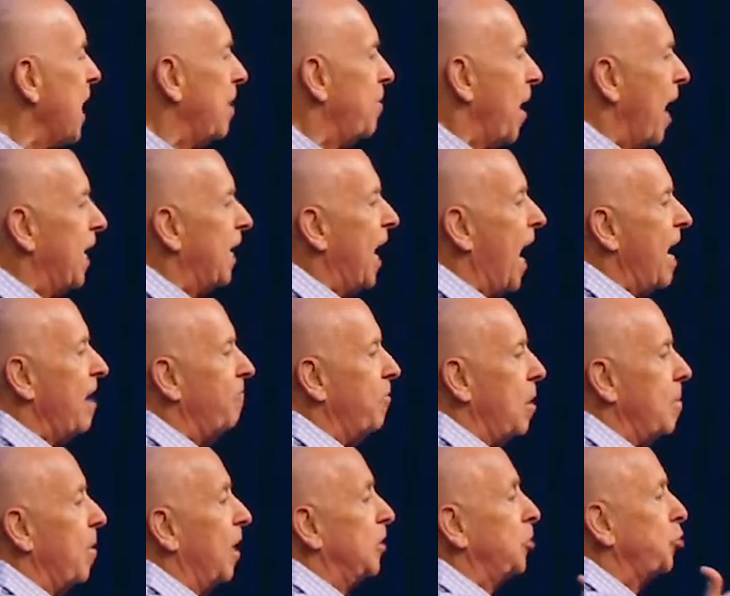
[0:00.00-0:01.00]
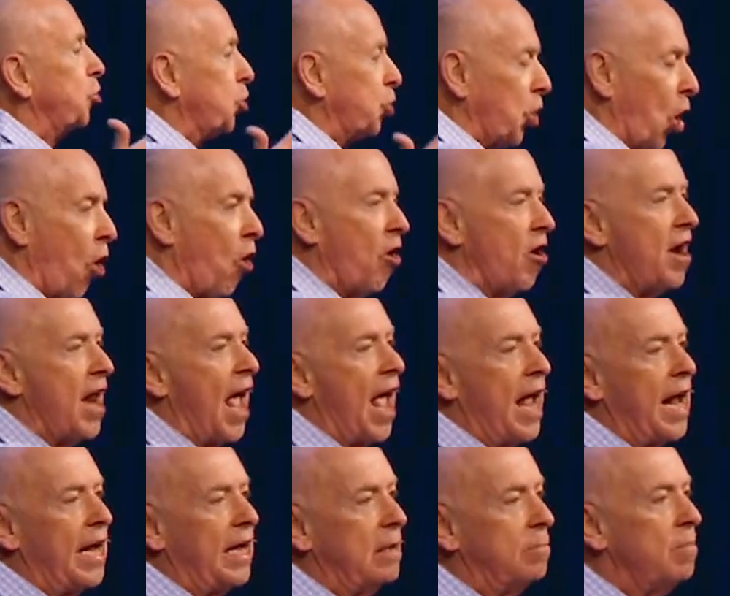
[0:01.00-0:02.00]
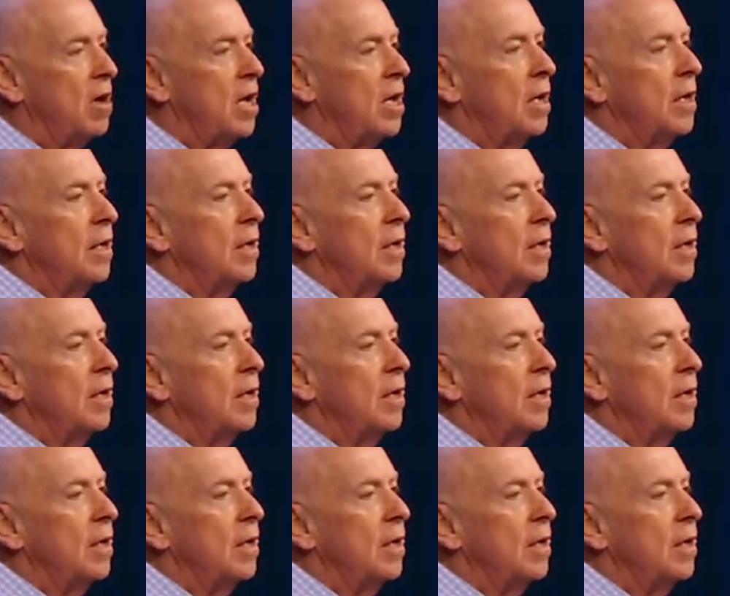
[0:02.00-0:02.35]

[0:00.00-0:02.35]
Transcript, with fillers: and they gave him a surname